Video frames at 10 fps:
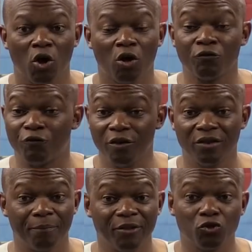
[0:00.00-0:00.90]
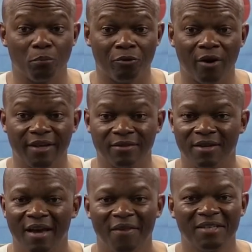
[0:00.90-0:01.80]
Convert them into
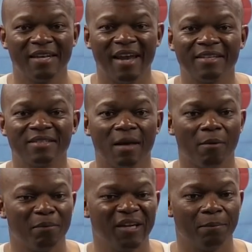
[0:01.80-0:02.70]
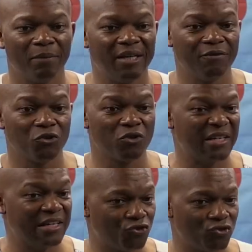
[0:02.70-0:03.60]
prayers. That's the nice thing about being a believer. You
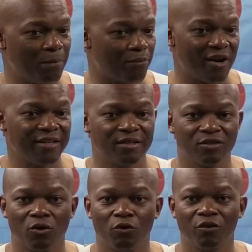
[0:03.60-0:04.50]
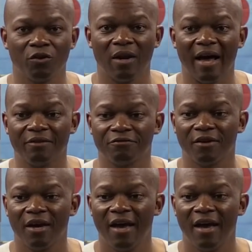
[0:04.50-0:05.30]
can literally pray these over your life.